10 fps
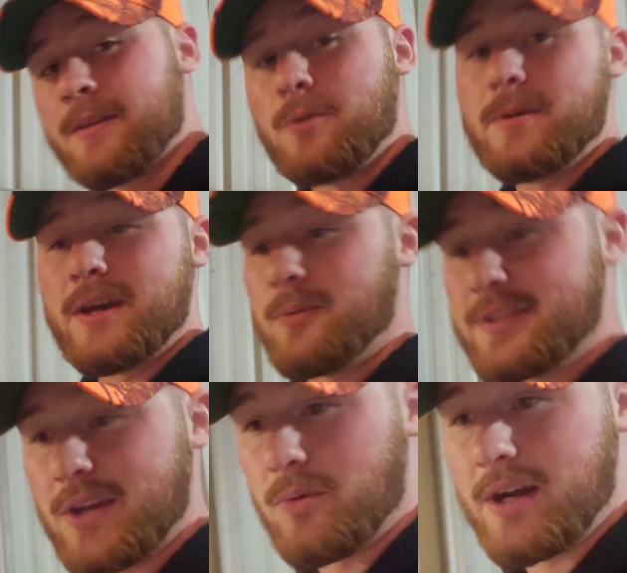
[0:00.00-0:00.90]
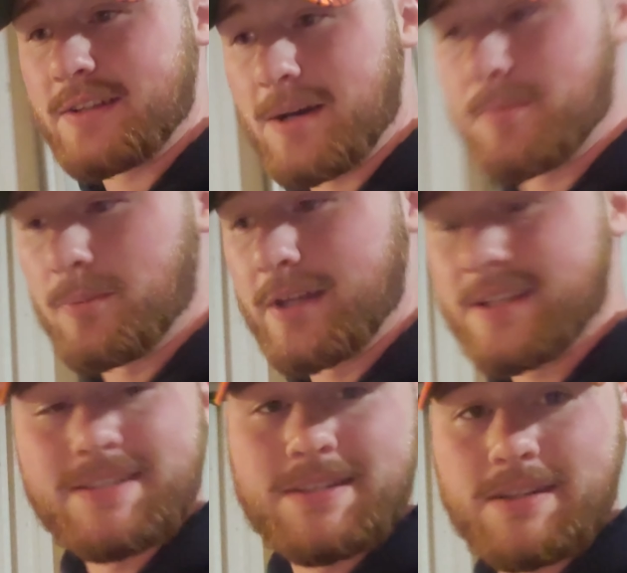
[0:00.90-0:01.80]
little bit. Once I walked up, I'm like,
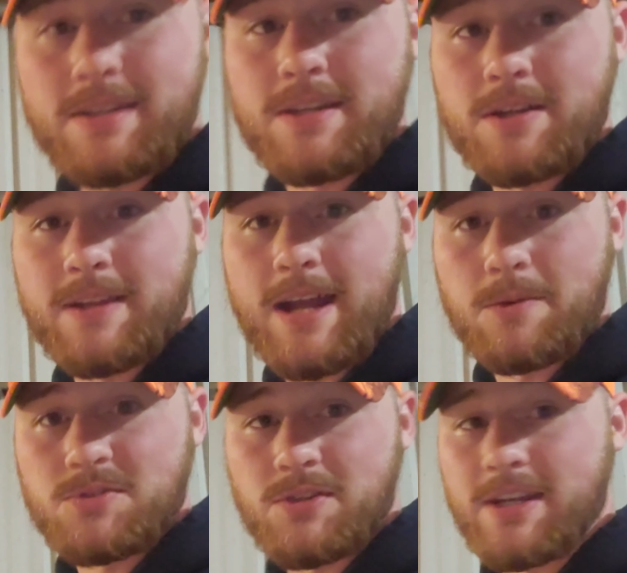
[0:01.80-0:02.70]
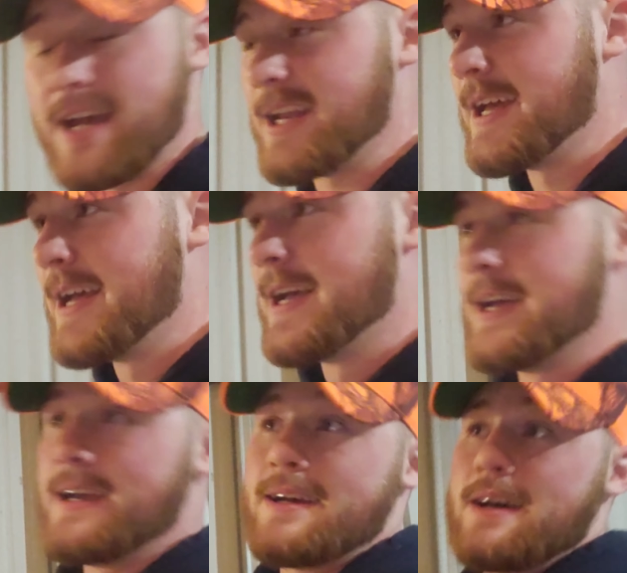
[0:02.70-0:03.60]
this isn't the deer that I was looking at.
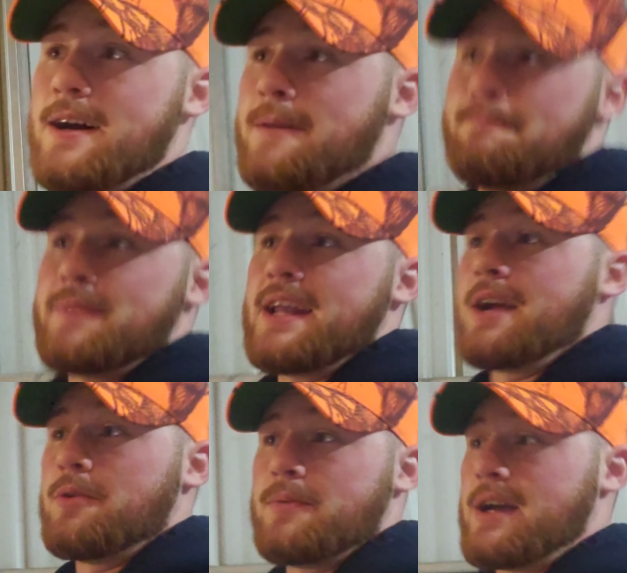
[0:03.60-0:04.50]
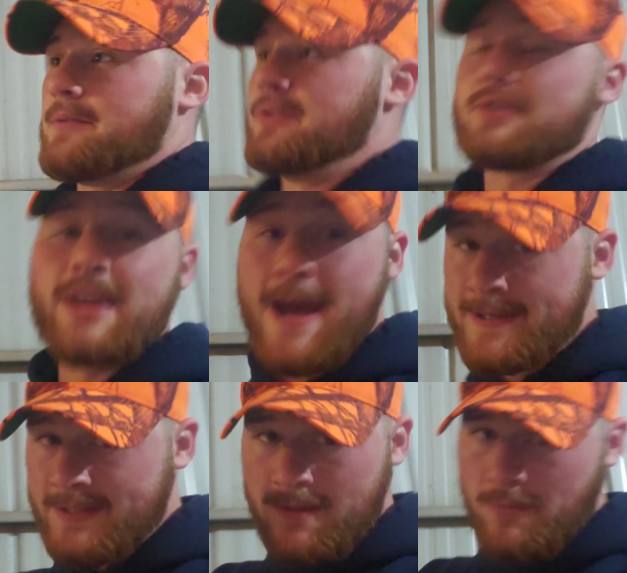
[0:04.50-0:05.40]
And I was
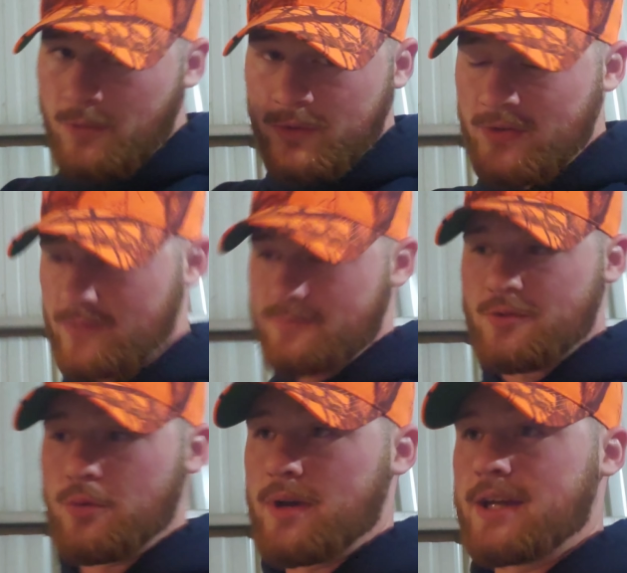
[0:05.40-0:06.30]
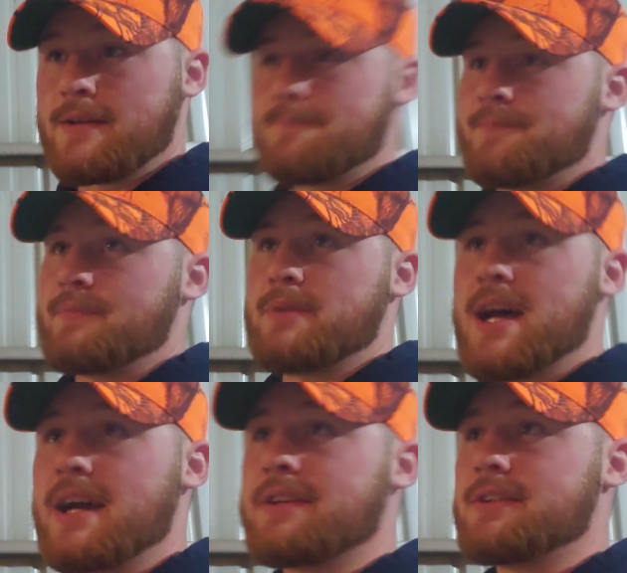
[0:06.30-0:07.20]
glassing him through my
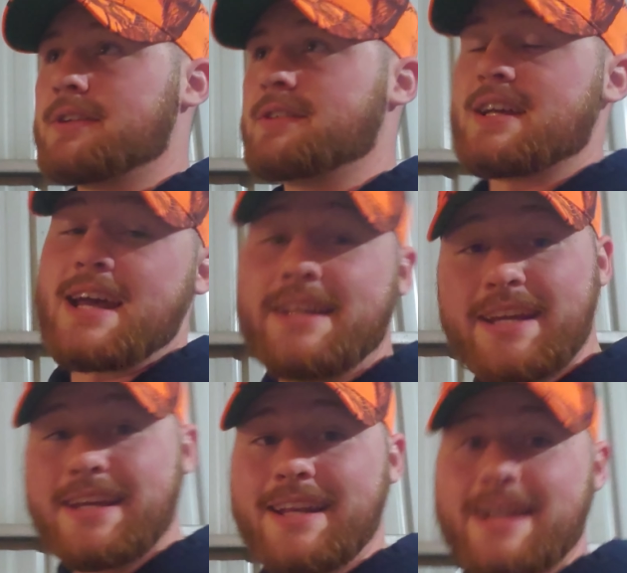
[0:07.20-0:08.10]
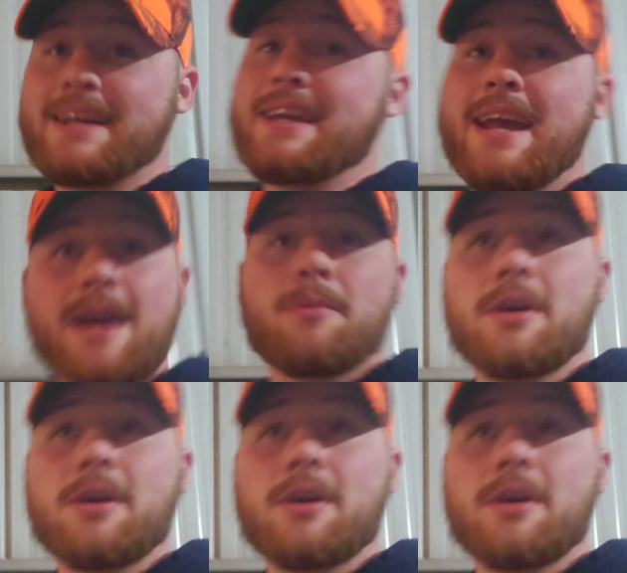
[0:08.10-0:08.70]
binoculars, and I didn't get it on camera,